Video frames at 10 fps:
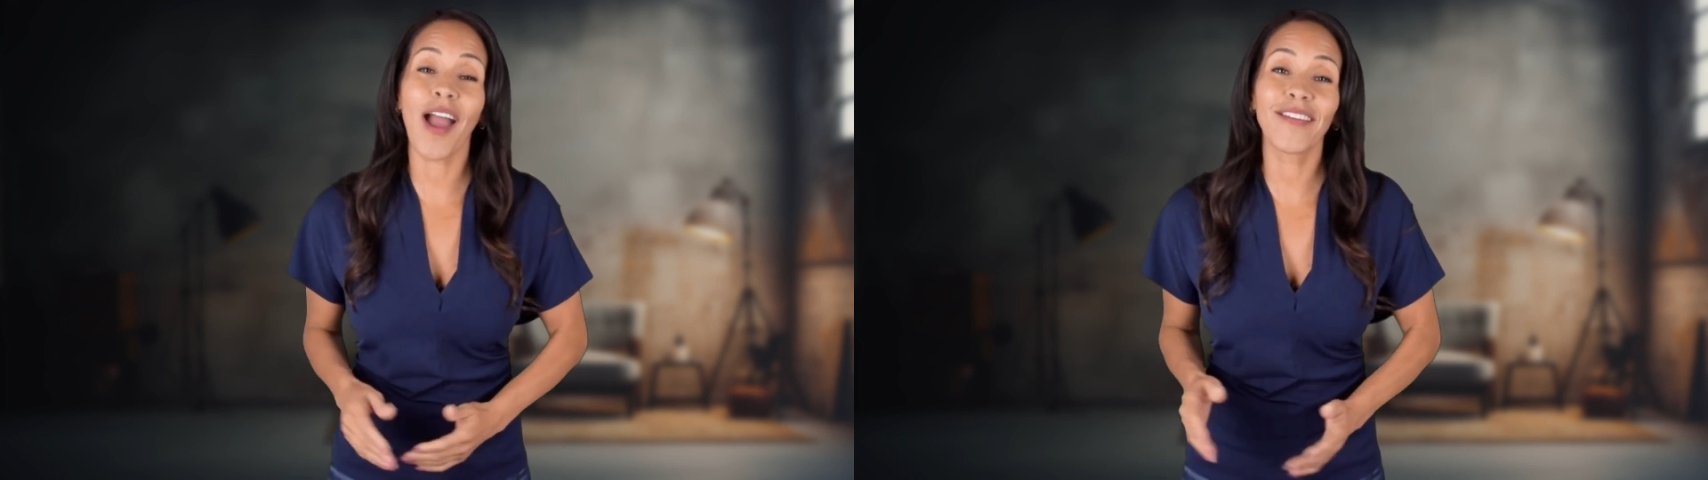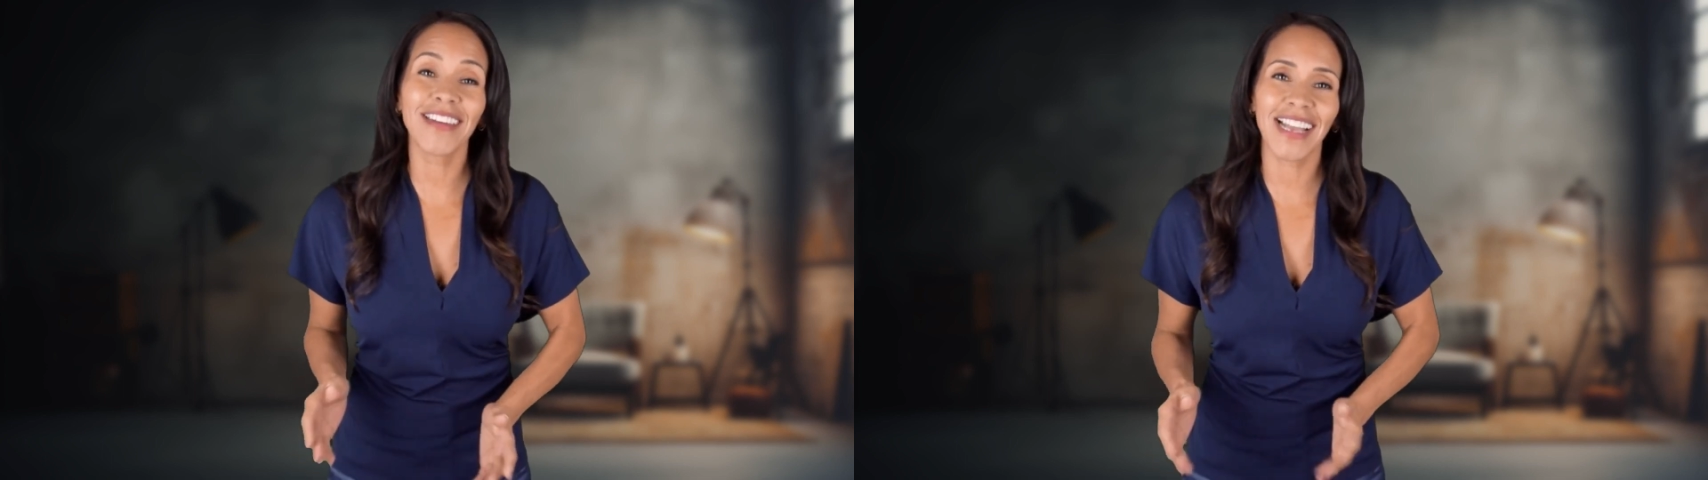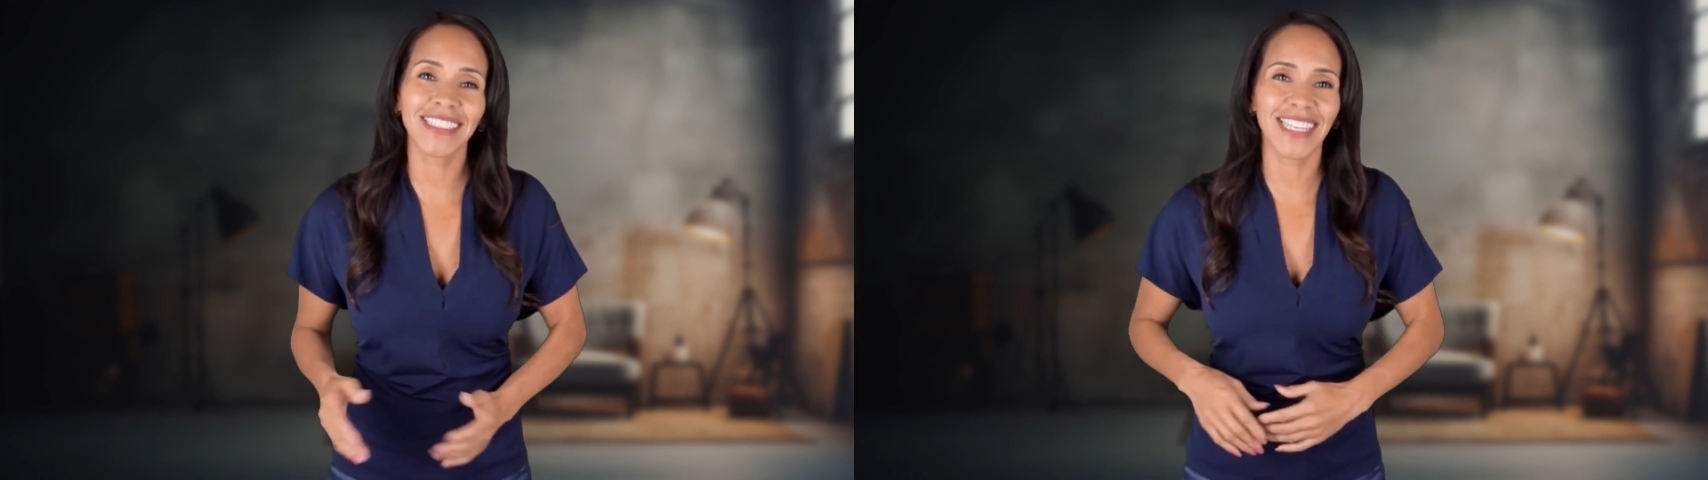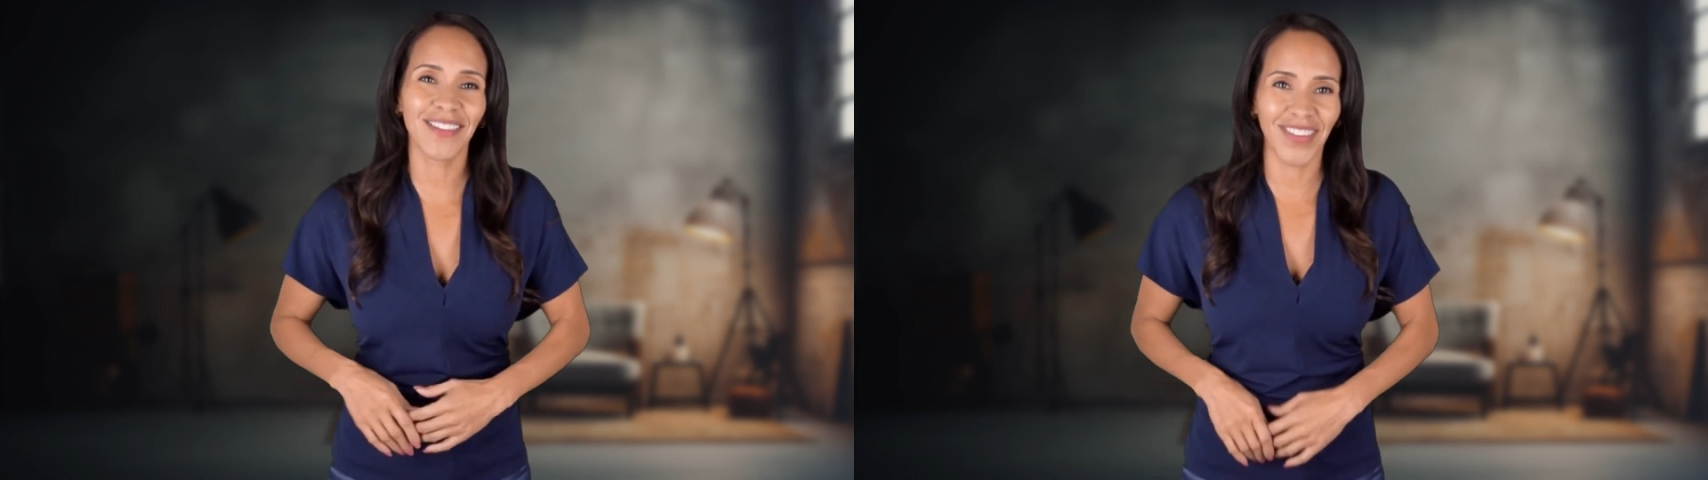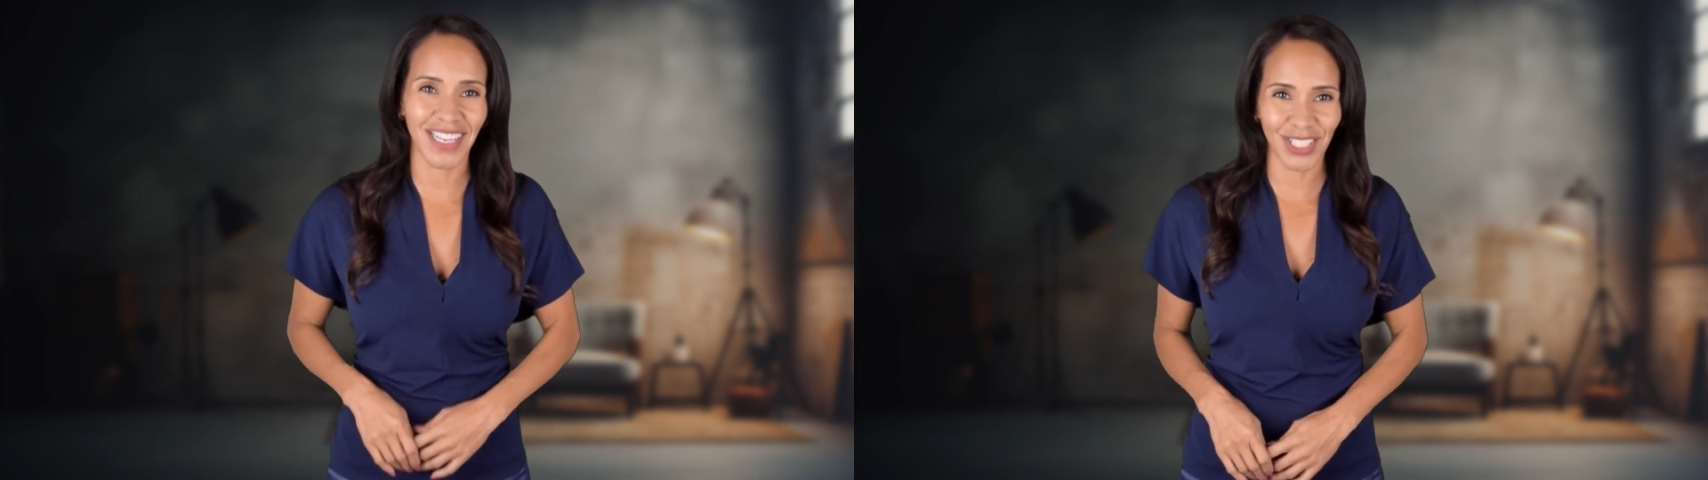our next
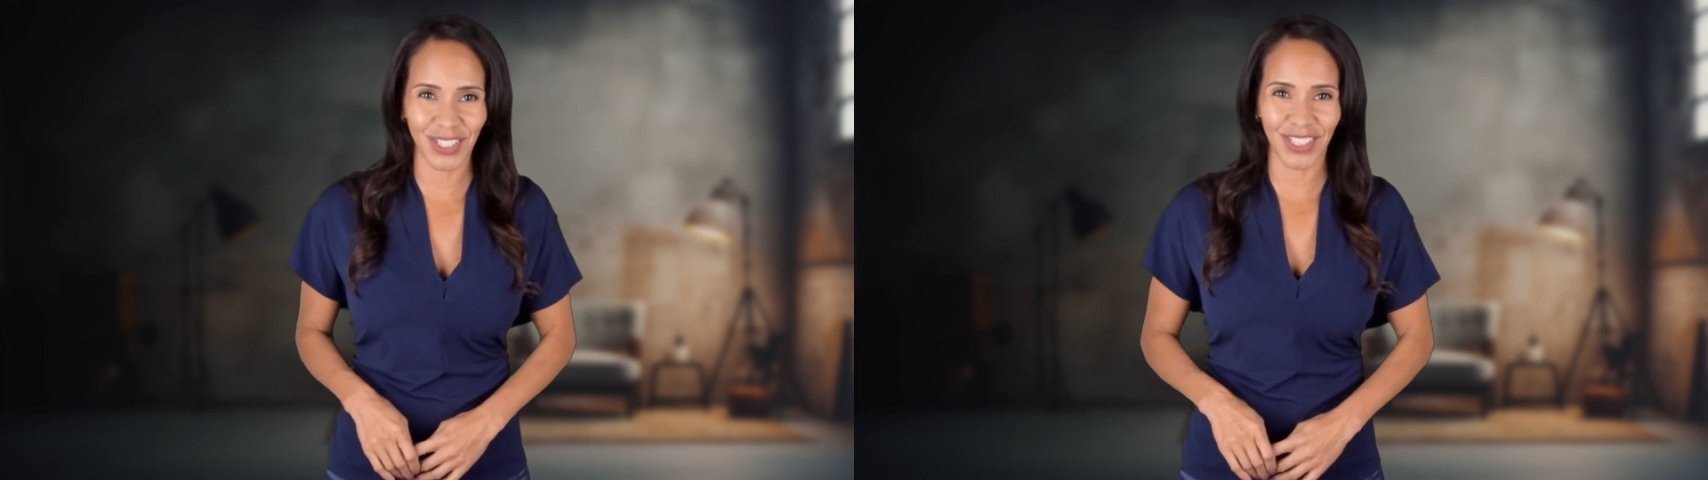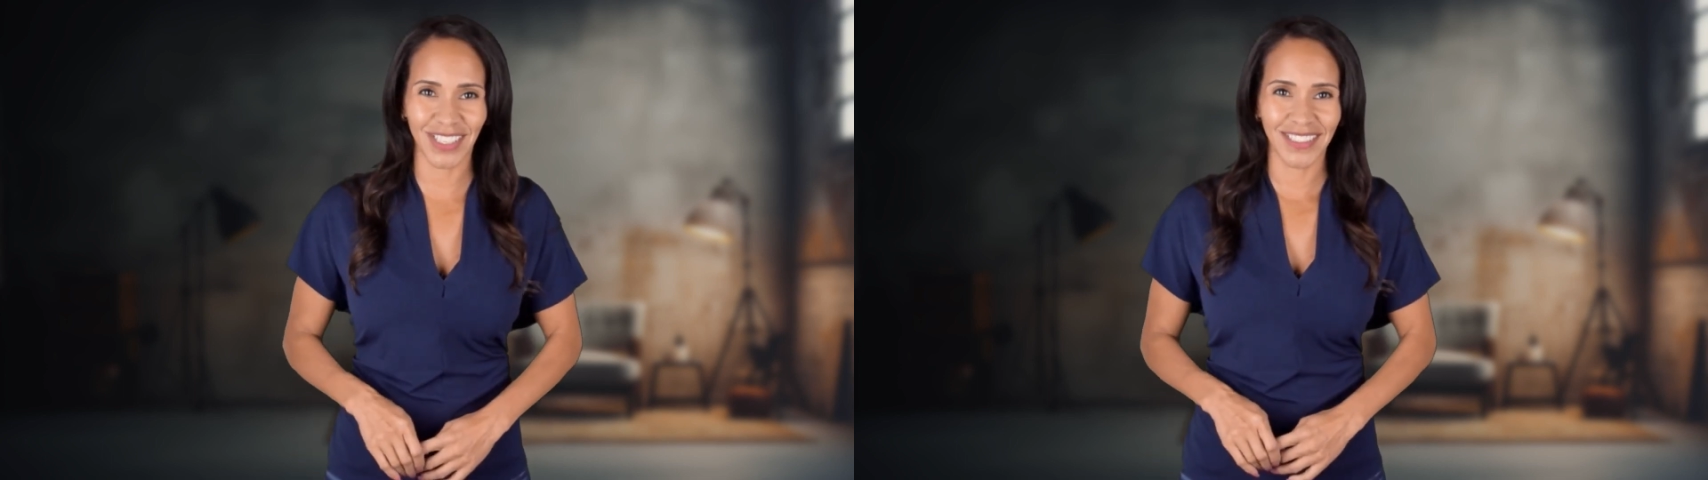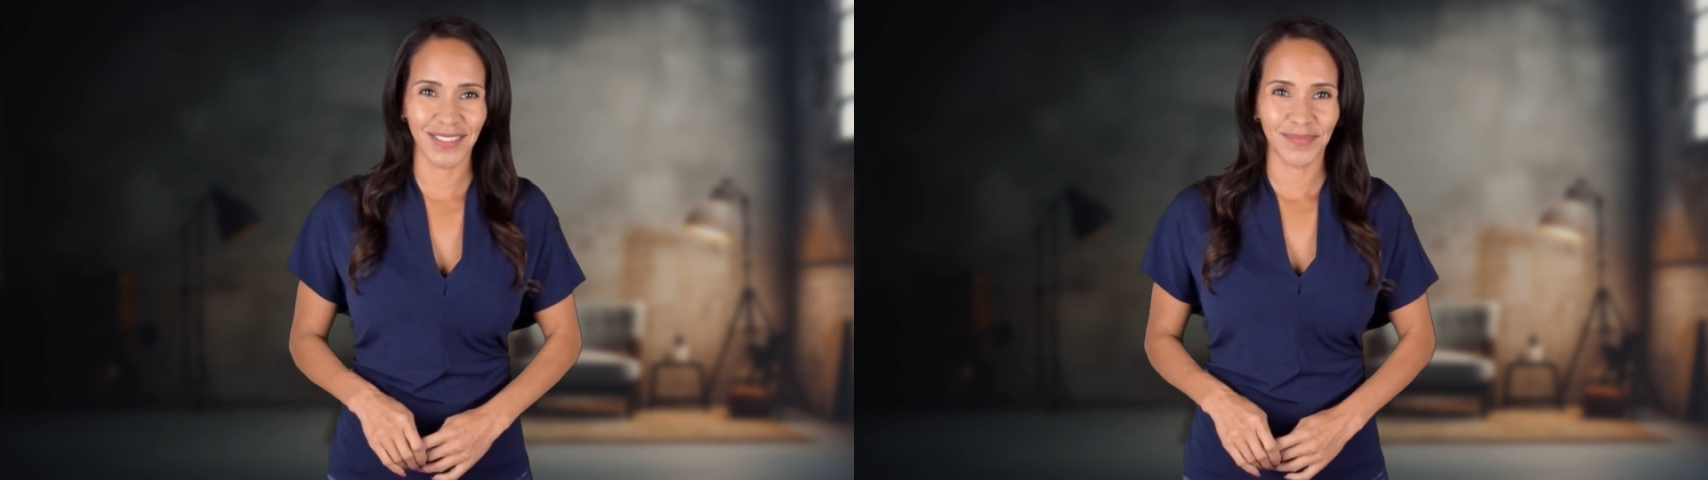adventure.